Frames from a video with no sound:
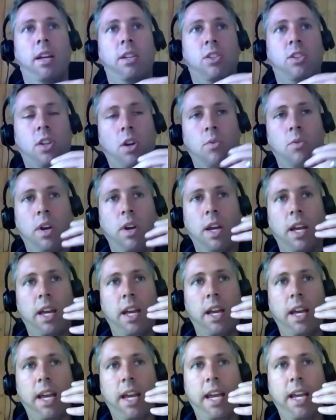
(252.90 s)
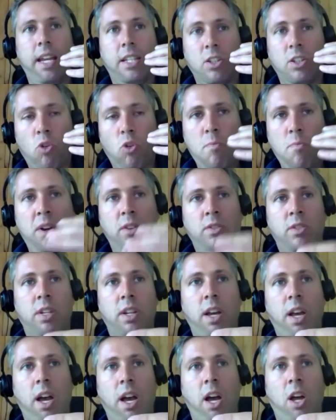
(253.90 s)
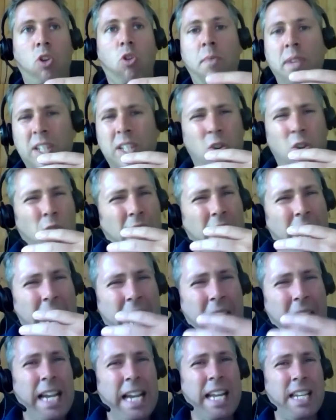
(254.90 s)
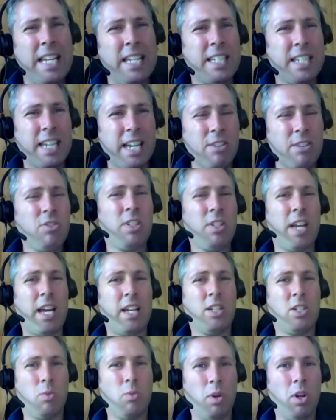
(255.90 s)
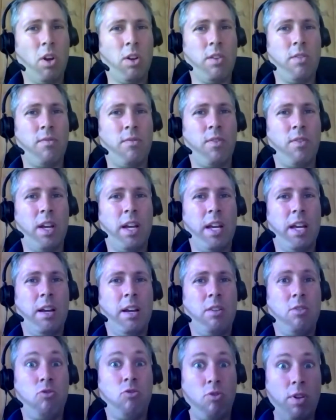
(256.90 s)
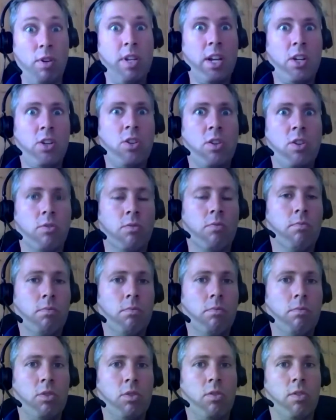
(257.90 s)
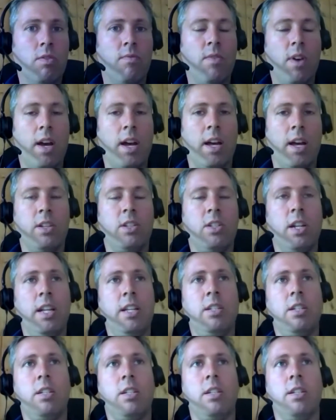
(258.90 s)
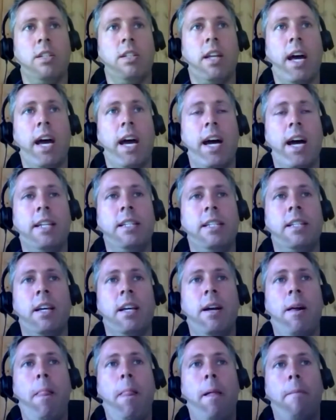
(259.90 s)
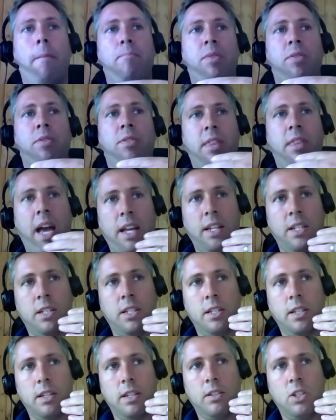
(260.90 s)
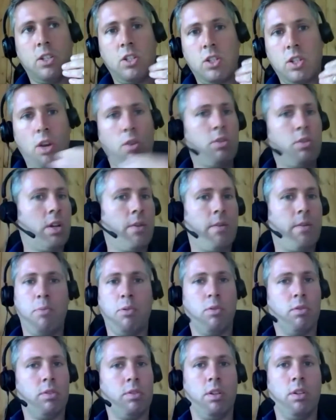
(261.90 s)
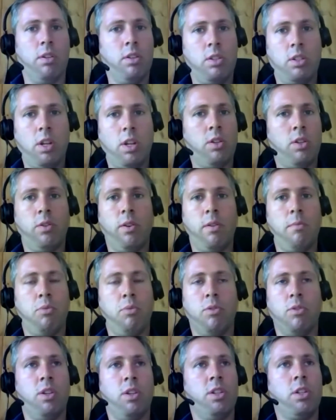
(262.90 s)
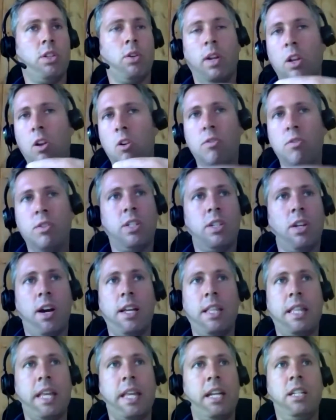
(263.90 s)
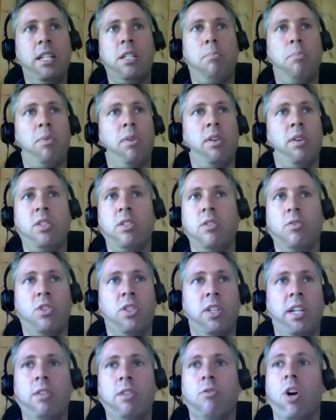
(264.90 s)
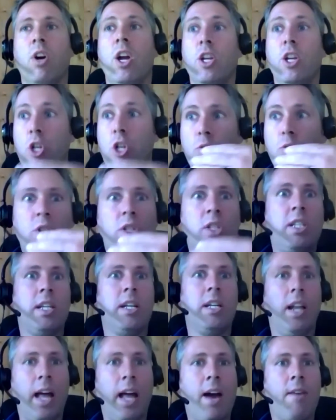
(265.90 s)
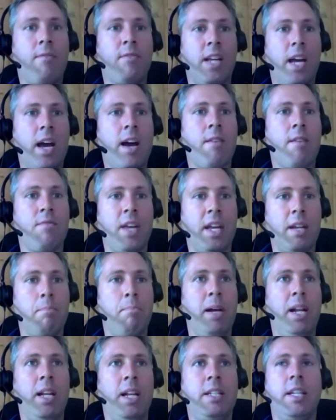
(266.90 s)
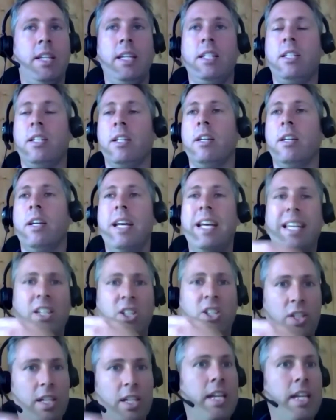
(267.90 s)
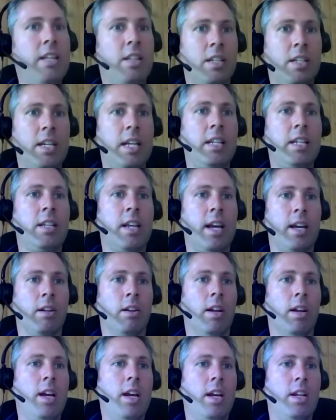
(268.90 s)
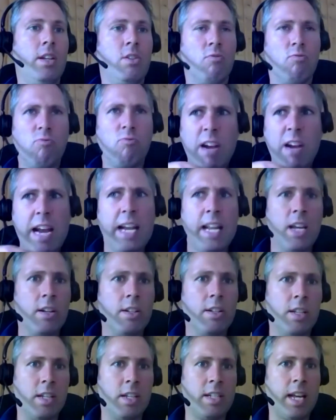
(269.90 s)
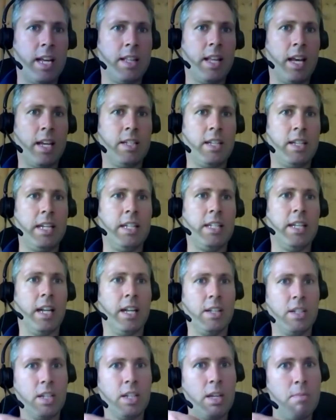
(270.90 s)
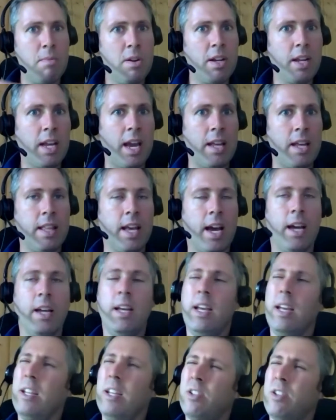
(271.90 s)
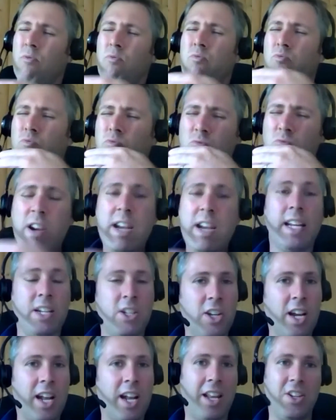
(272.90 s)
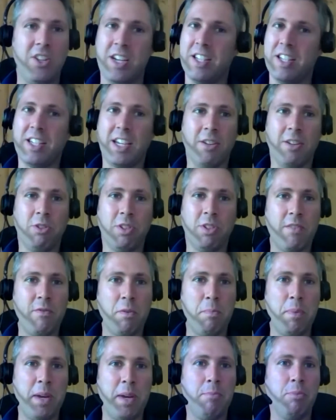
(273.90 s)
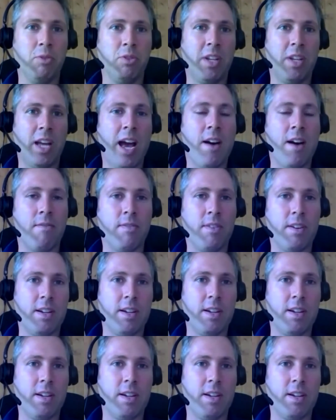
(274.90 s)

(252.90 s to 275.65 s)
So it's almost an alien skill set to a lot of traditional sort of solicitors, and that's so important, so important. So alongside that interpersonal skill, you still have to have that ability to see the detail and to really understand that detail and to communicate that. It's a really challenging skill set for people to have.